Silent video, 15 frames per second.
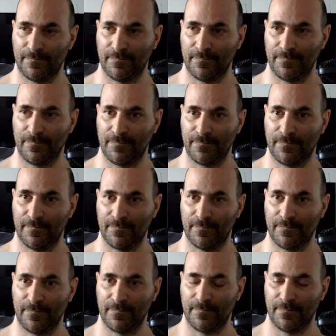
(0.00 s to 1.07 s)

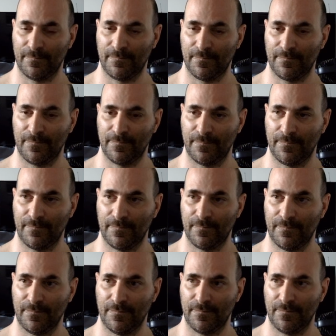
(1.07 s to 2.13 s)

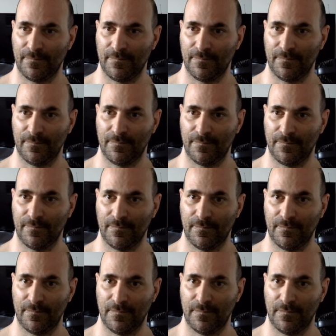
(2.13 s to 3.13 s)
(no one is talking)